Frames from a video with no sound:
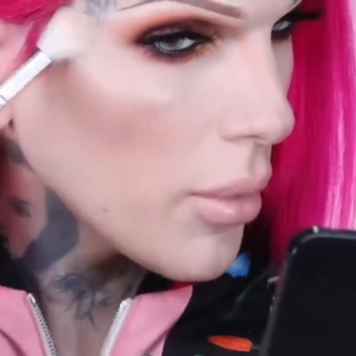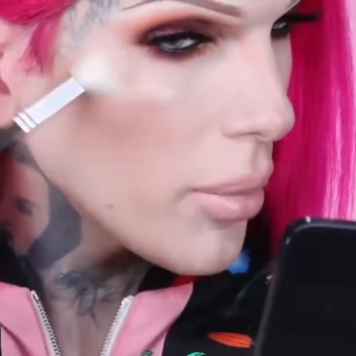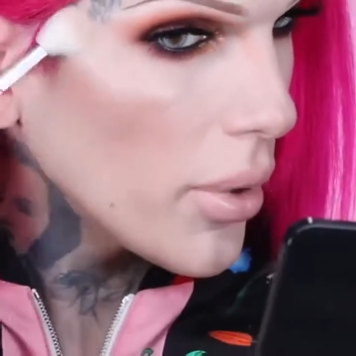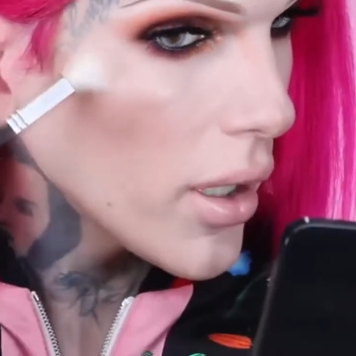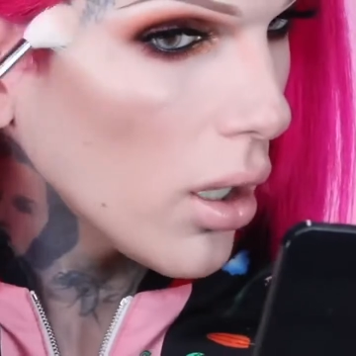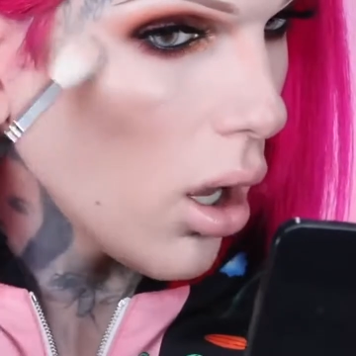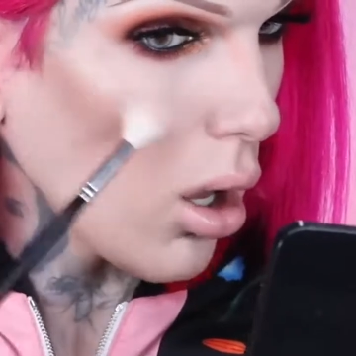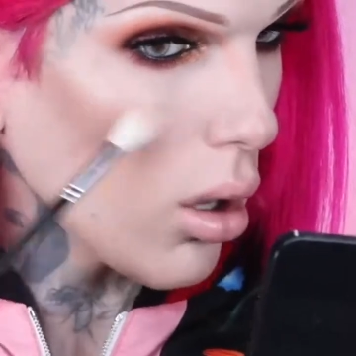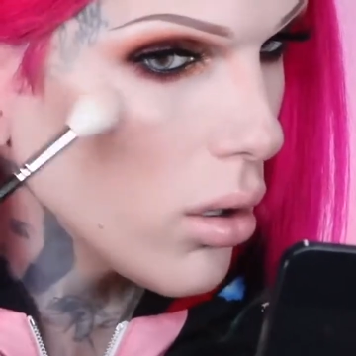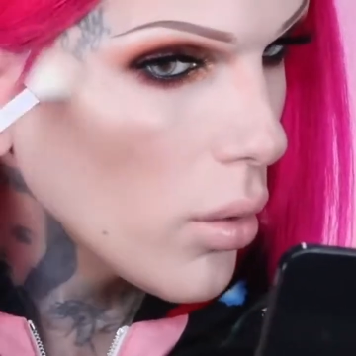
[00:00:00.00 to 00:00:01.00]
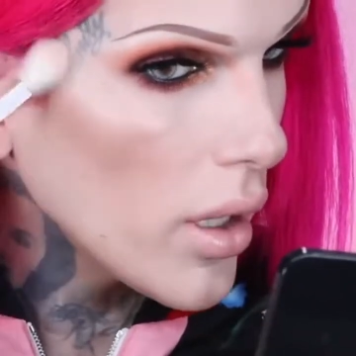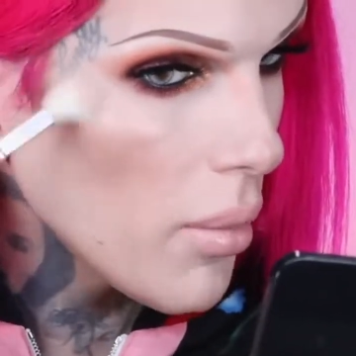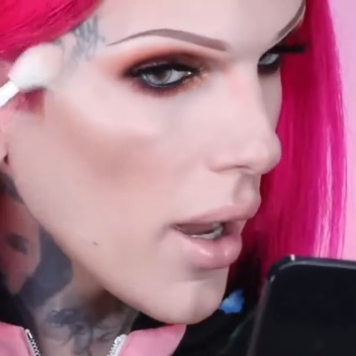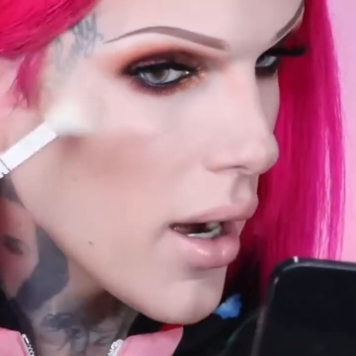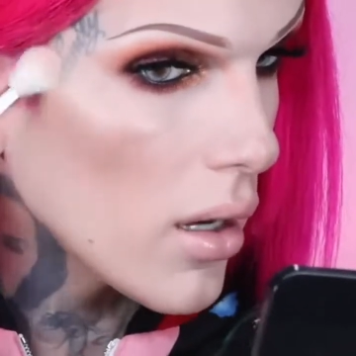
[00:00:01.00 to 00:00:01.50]
I'm gonna put it all the way
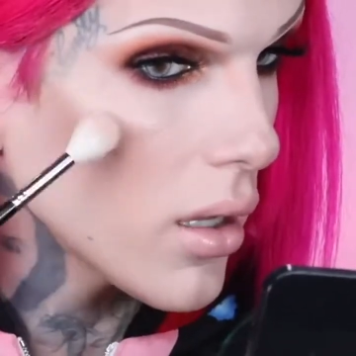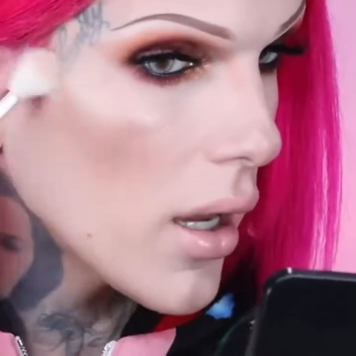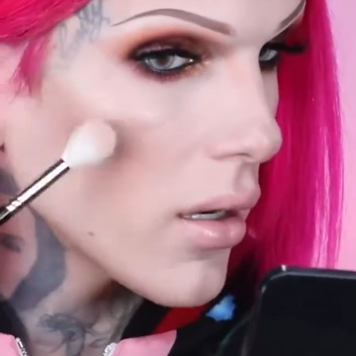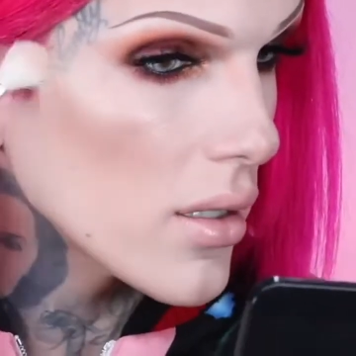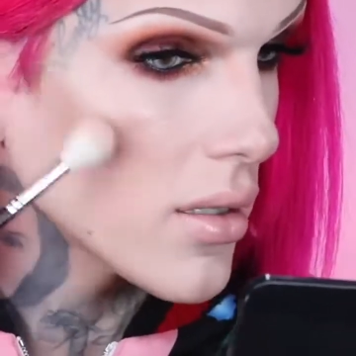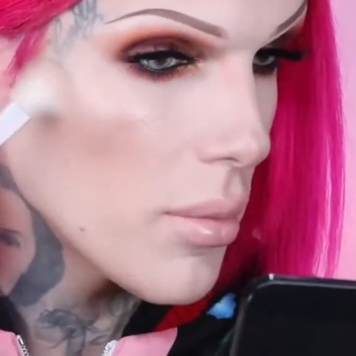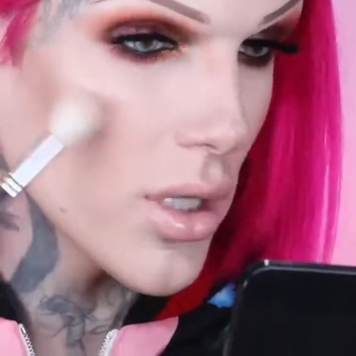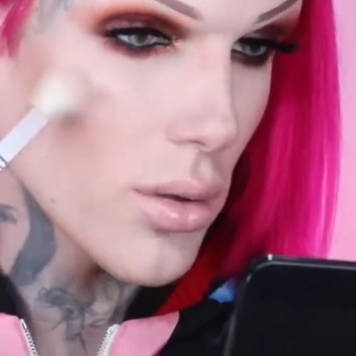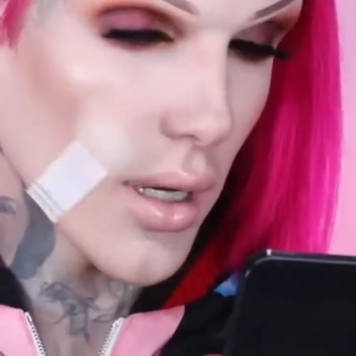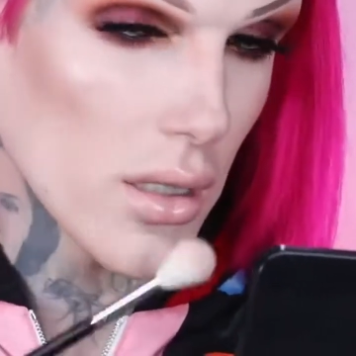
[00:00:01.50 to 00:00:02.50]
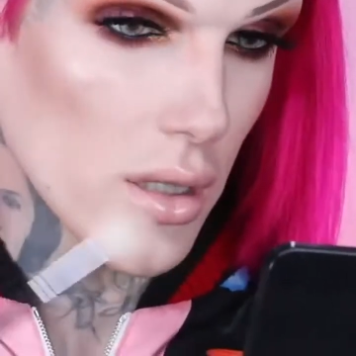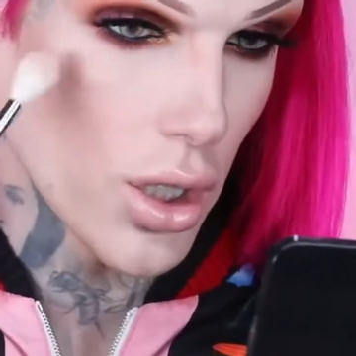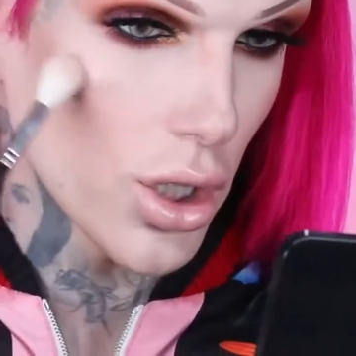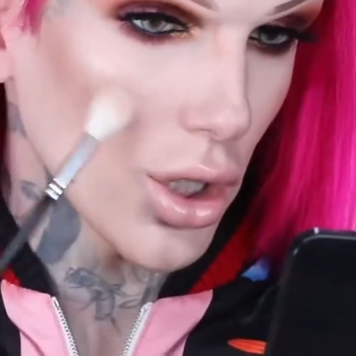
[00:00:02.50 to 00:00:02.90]
to my hairline because a bitch likes to